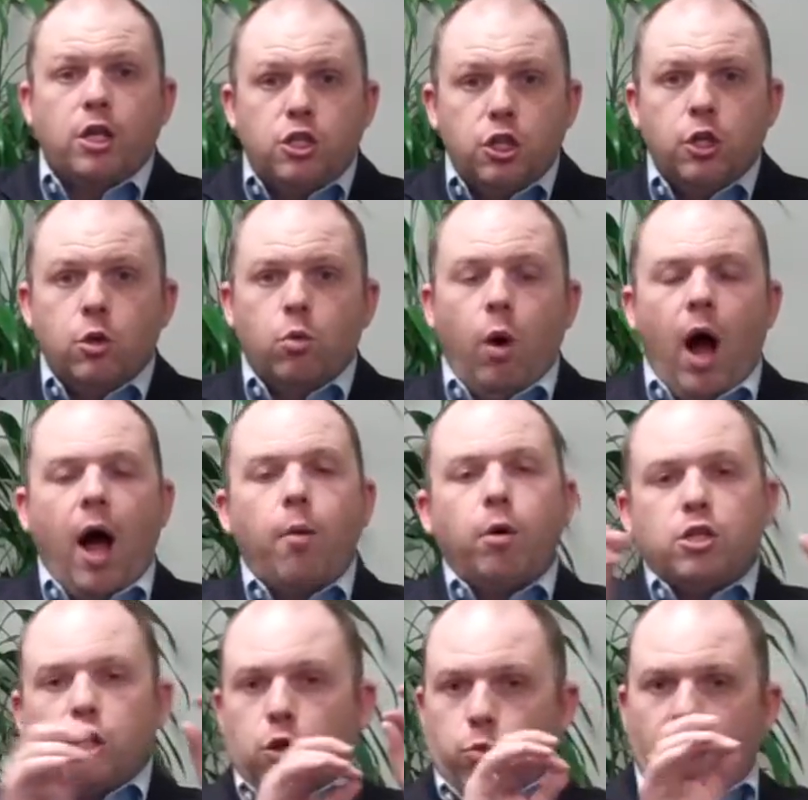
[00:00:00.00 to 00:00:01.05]
to do, I
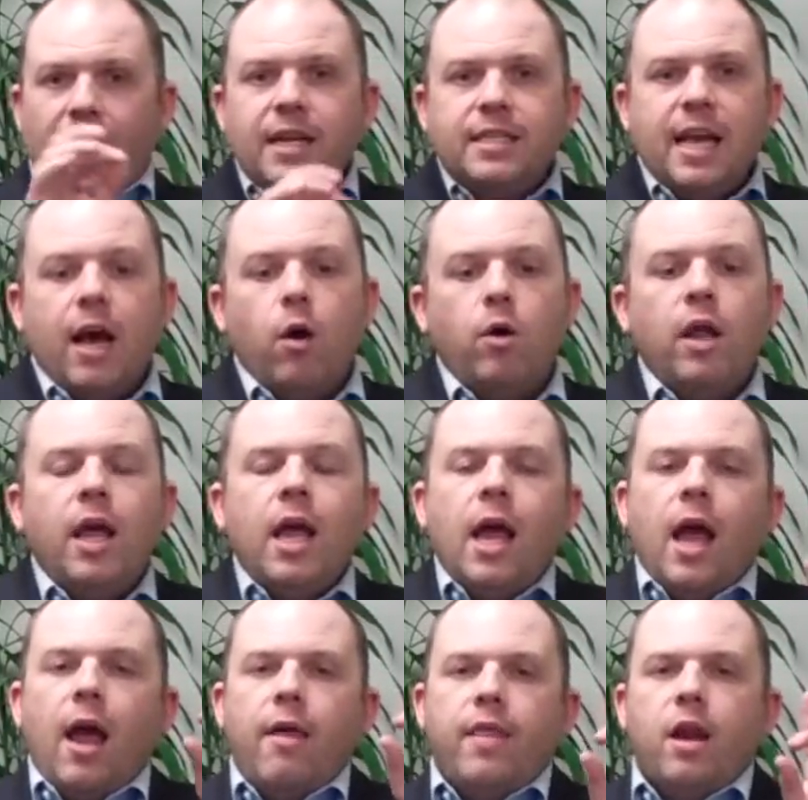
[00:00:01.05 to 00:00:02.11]
want you to write it down,
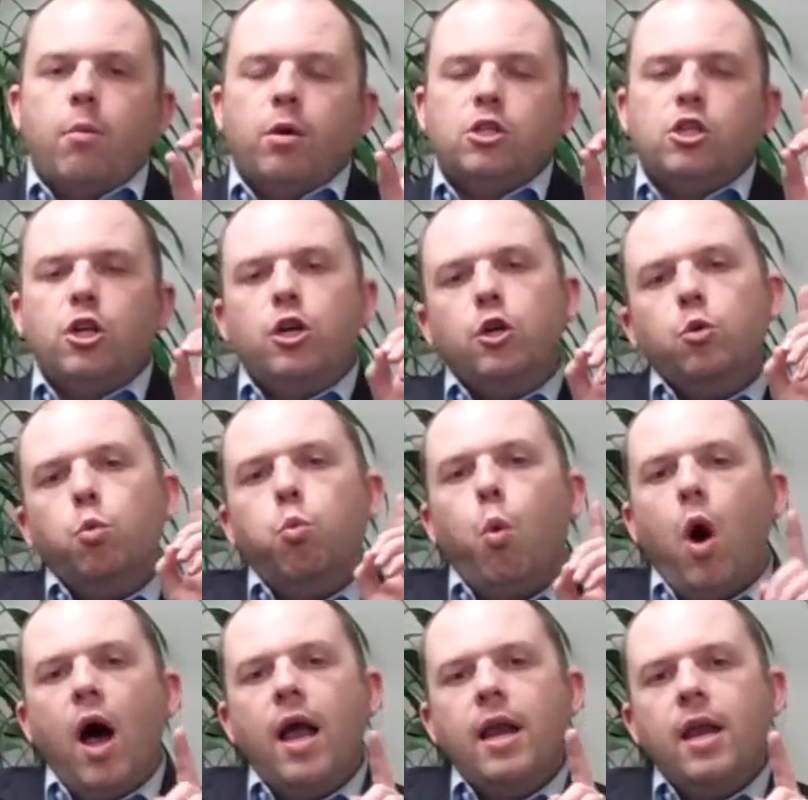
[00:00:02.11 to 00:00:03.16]
and then I want you to do
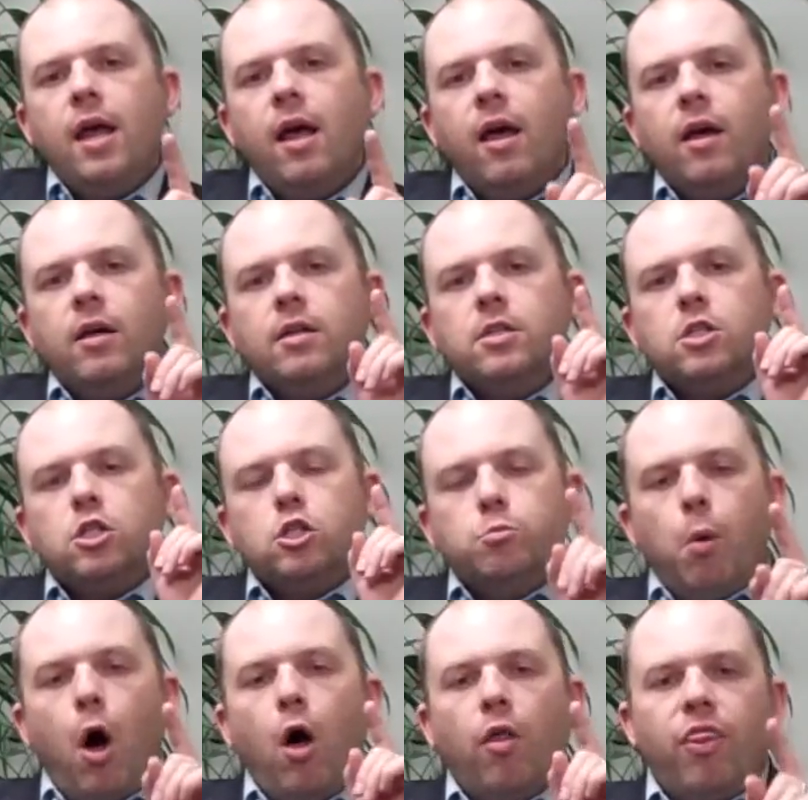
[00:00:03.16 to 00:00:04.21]
one
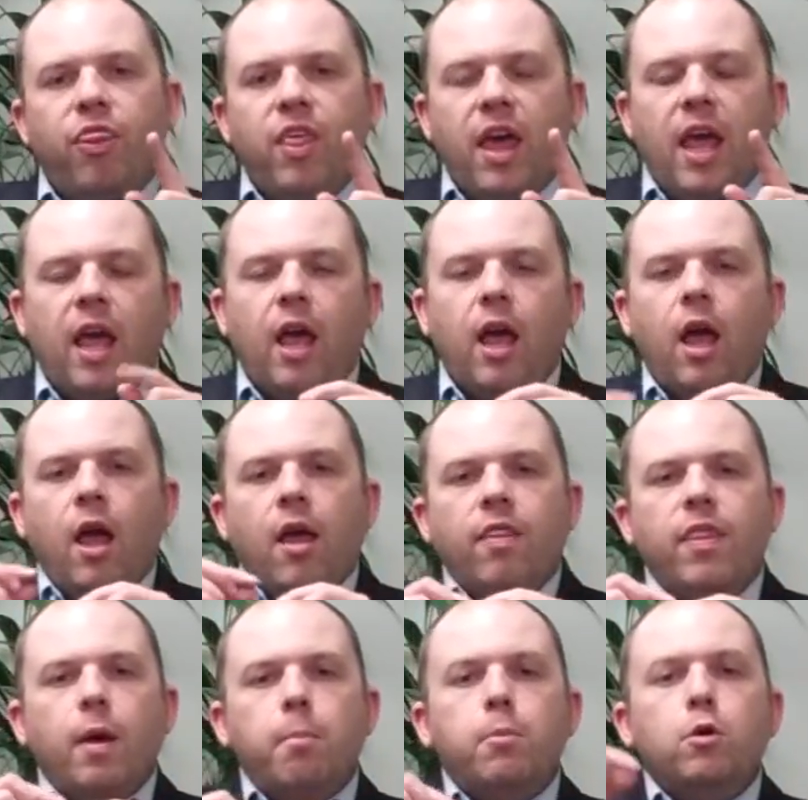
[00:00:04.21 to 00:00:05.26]
small thing
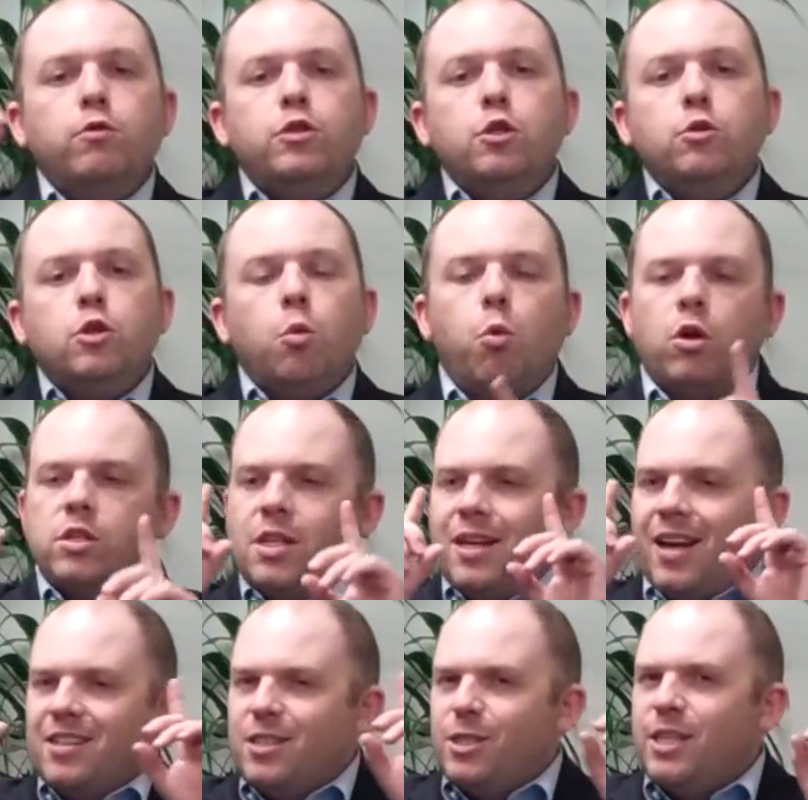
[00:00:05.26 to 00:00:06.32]
that moves you towards it,
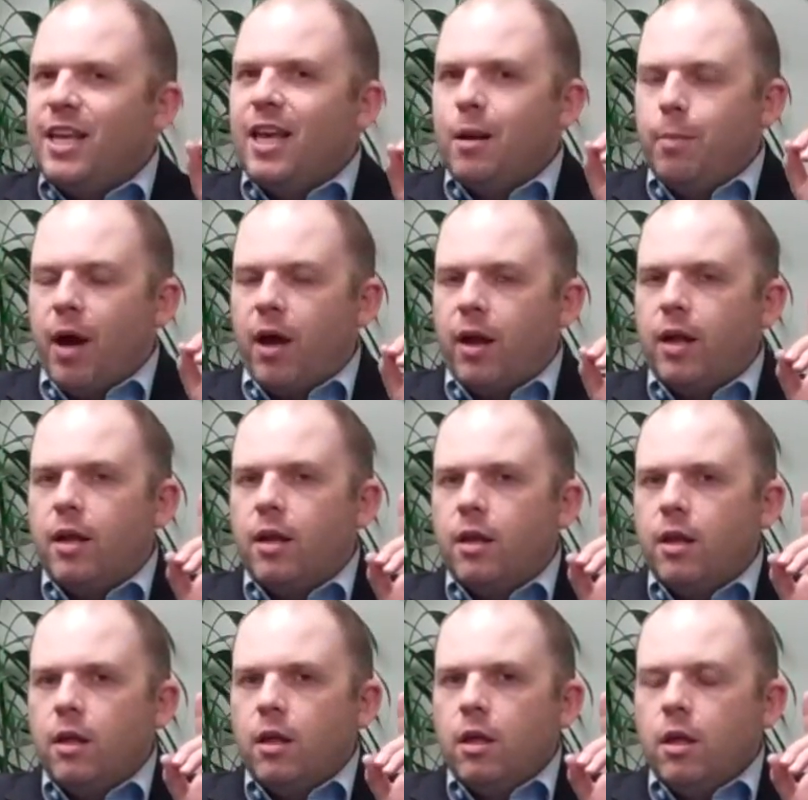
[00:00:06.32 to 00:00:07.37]
not just thinking about it.
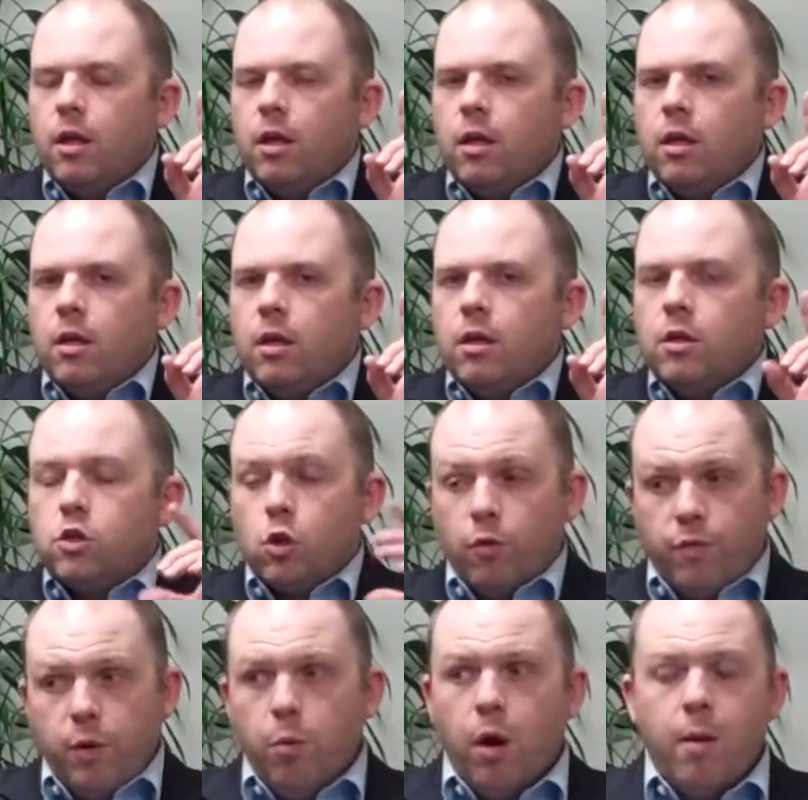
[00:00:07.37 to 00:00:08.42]
So
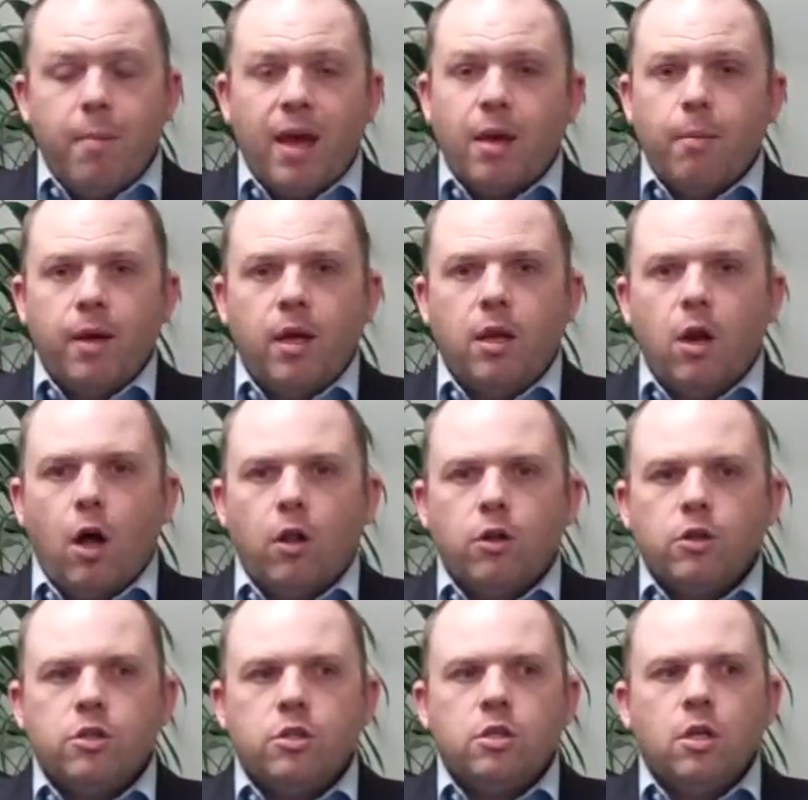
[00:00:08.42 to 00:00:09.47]
if you want to make $1
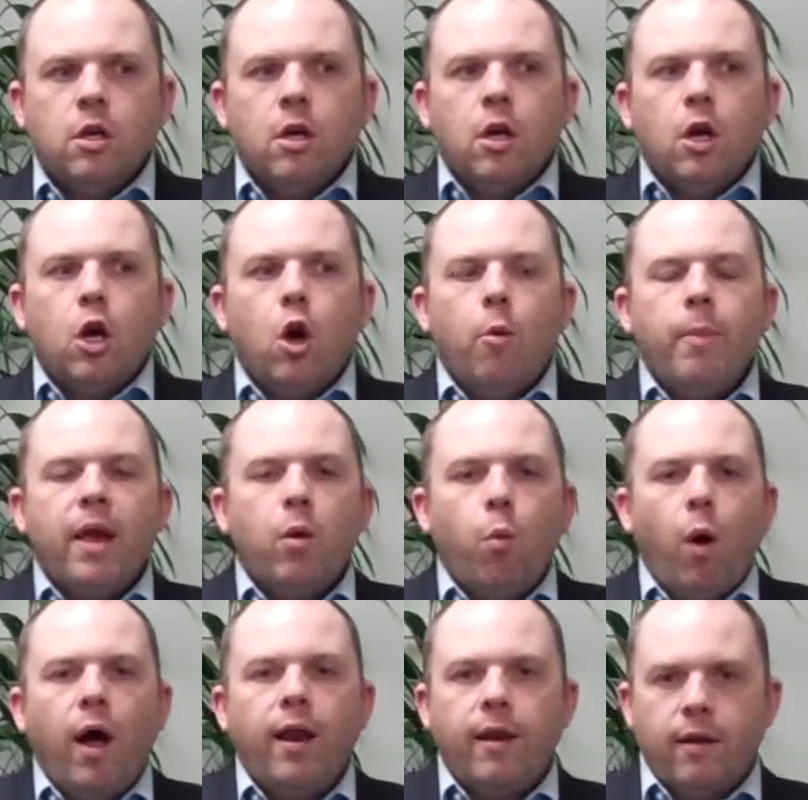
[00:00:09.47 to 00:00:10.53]
million, go make
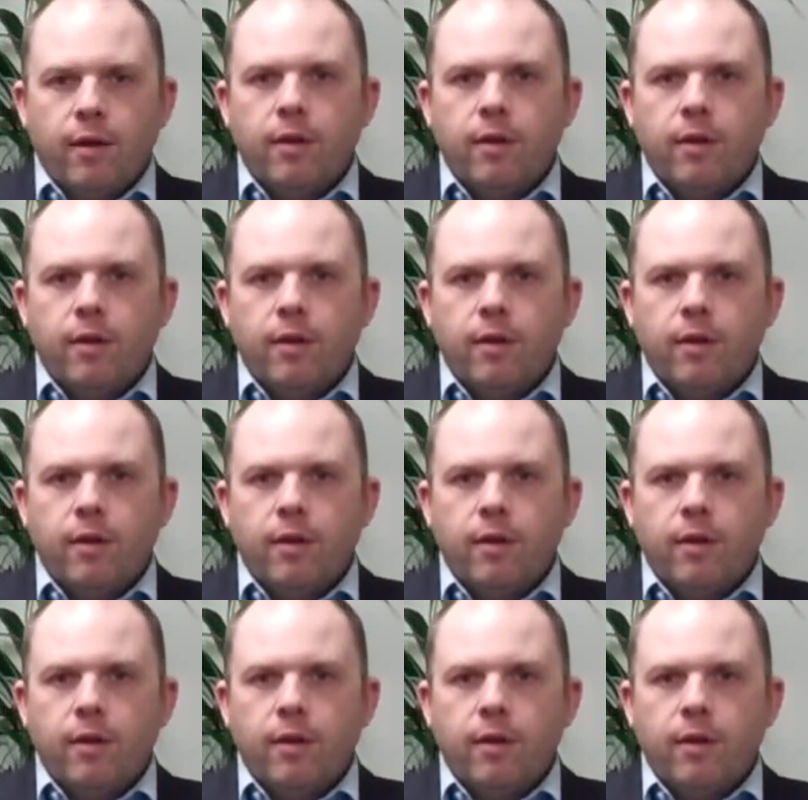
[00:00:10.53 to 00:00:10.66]
one